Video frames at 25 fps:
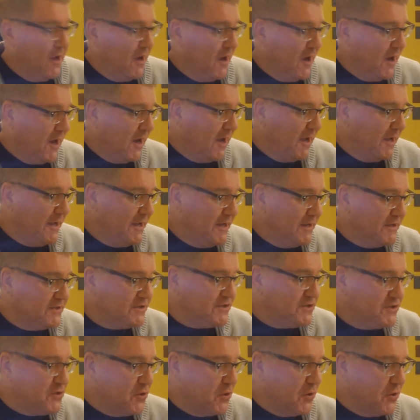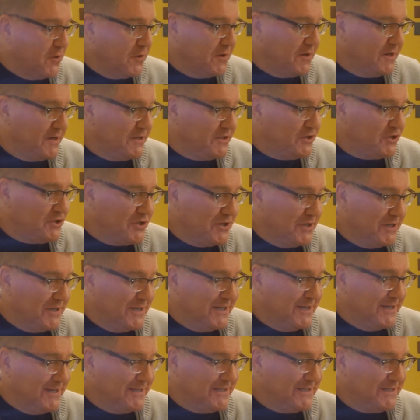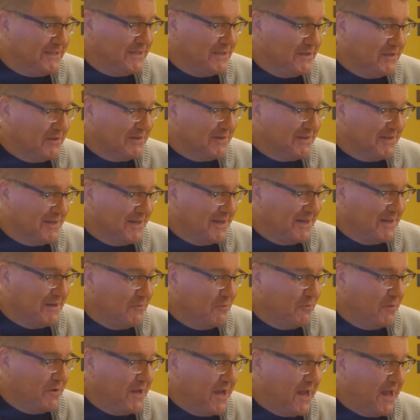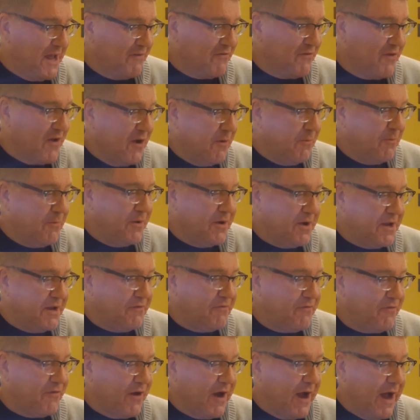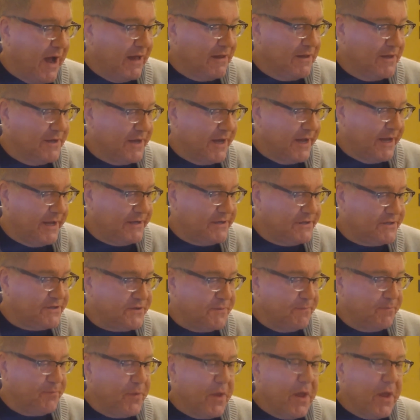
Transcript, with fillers: uh, in storage uh, until uh, we have company for holidays.